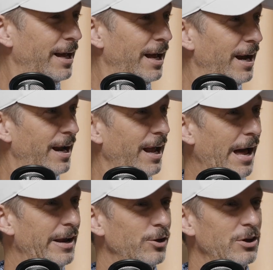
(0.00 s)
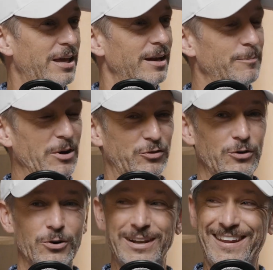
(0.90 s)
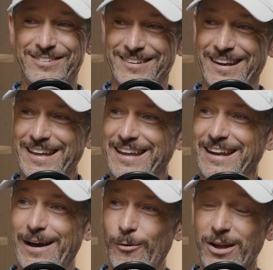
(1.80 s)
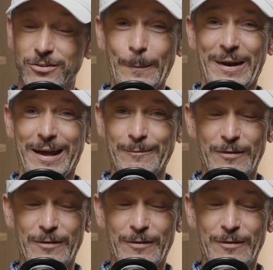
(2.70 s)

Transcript: I know most of you are listening and not watching, but